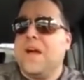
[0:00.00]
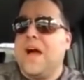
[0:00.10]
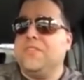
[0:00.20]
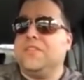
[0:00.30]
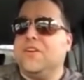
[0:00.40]

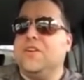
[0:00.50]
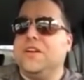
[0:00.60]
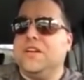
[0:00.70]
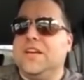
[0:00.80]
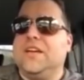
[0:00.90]
I think they're
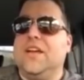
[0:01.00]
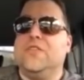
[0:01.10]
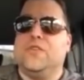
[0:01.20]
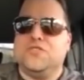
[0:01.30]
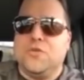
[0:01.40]
going to get
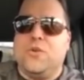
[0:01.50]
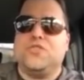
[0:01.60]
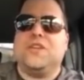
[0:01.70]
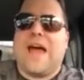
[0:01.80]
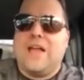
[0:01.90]
either a
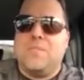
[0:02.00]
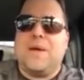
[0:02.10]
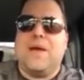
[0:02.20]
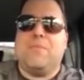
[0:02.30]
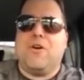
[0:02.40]
Georgia, an
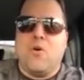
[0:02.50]
Alabama,